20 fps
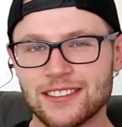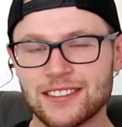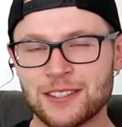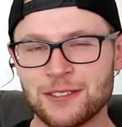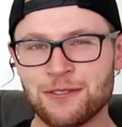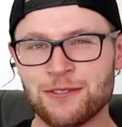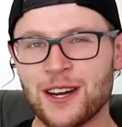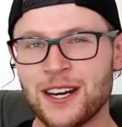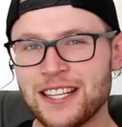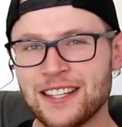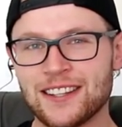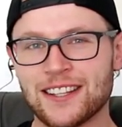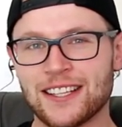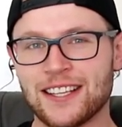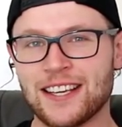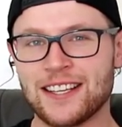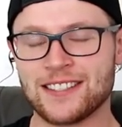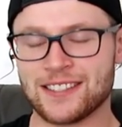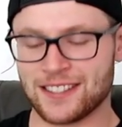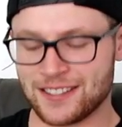The funny
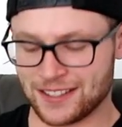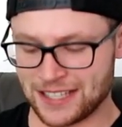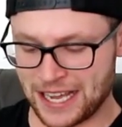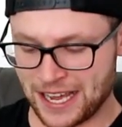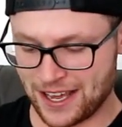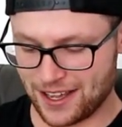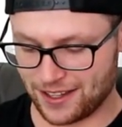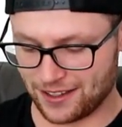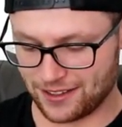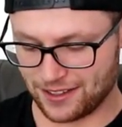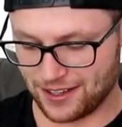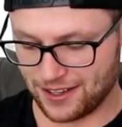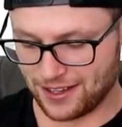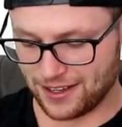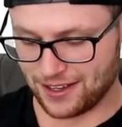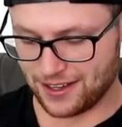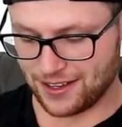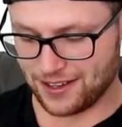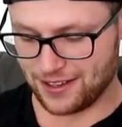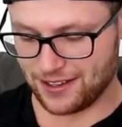thing is, is that
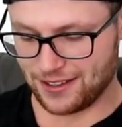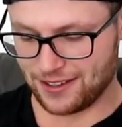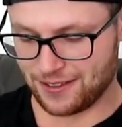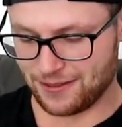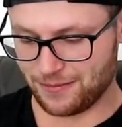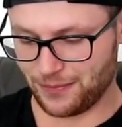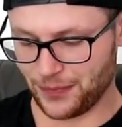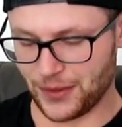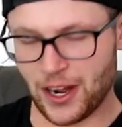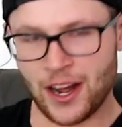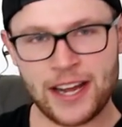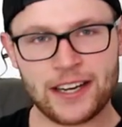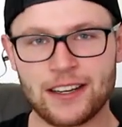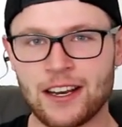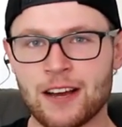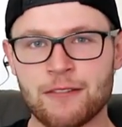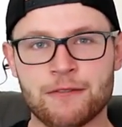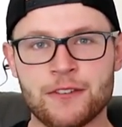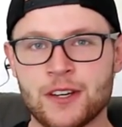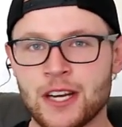I'd
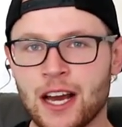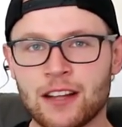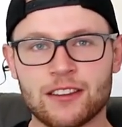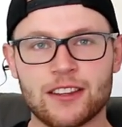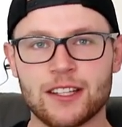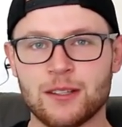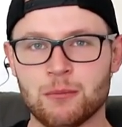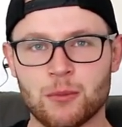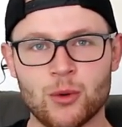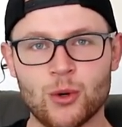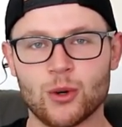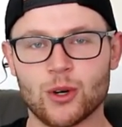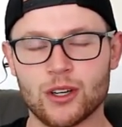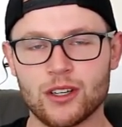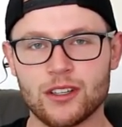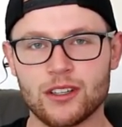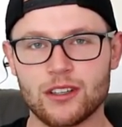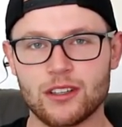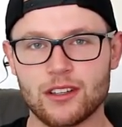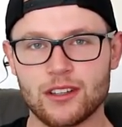love nothing more